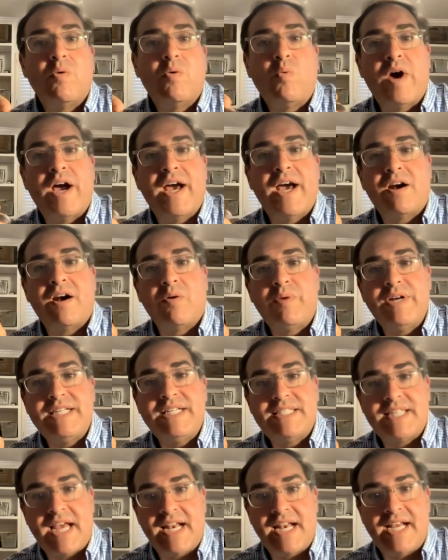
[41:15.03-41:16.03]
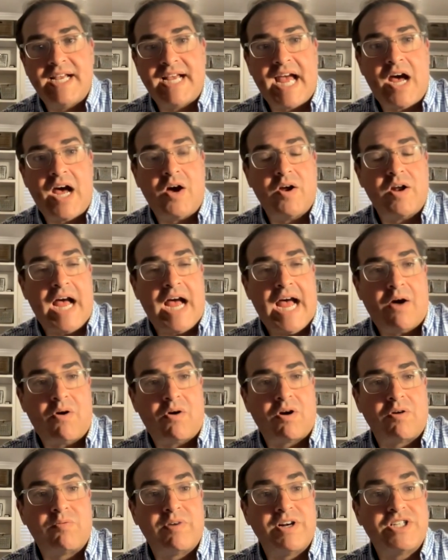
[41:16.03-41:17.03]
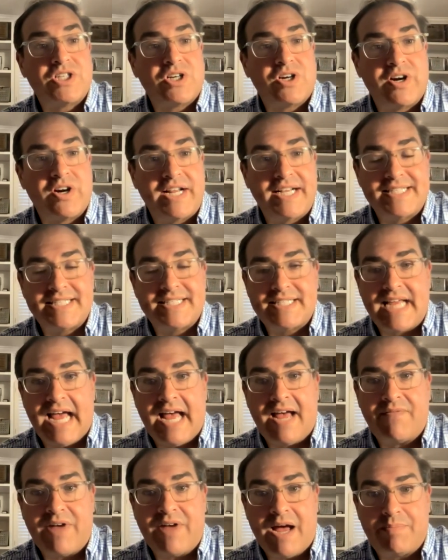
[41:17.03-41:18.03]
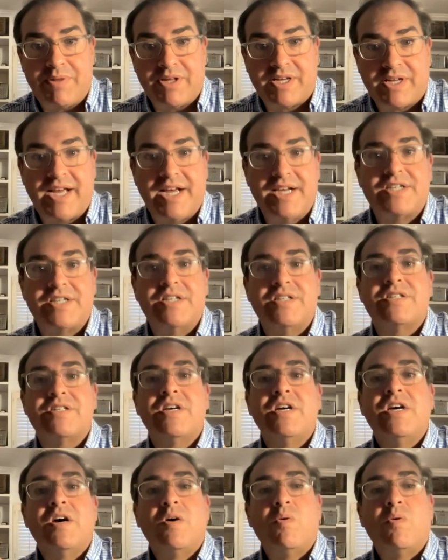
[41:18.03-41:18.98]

when are we sending out our returning staff applications